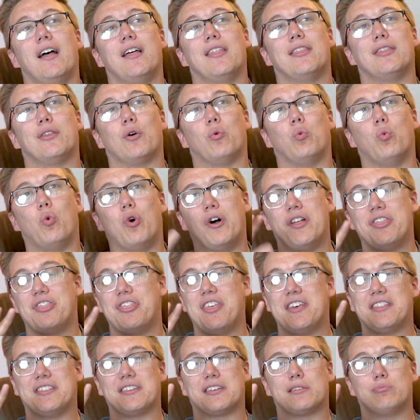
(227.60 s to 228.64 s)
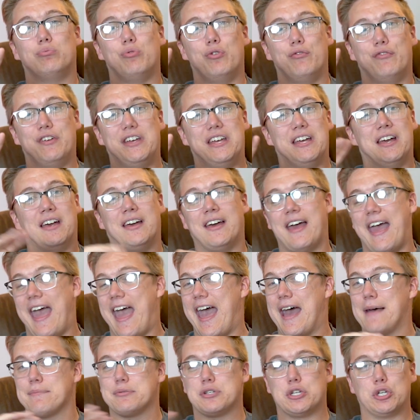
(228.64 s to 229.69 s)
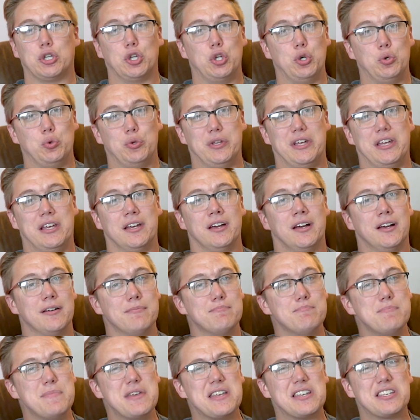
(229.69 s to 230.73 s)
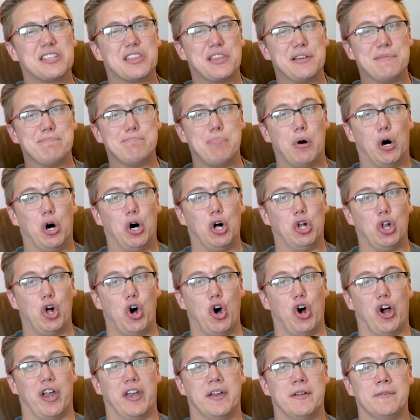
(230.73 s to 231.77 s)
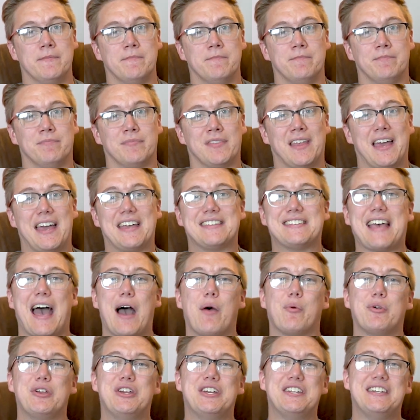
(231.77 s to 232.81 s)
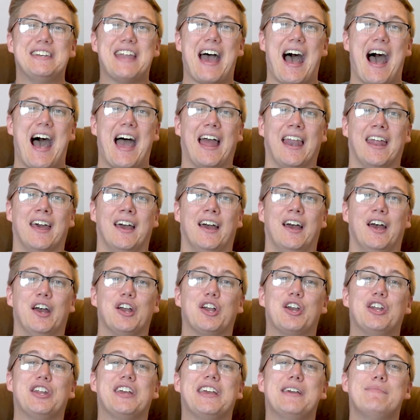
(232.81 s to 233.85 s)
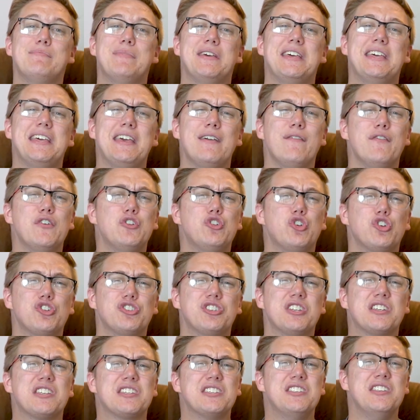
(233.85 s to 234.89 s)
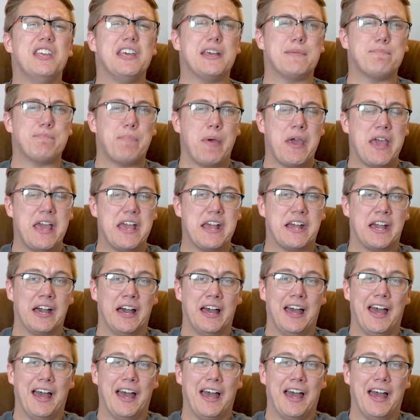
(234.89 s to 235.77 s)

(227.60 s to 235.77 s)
the one thing this movie absolutely missed the ball on is how are you not gonna give me even just a sneak peek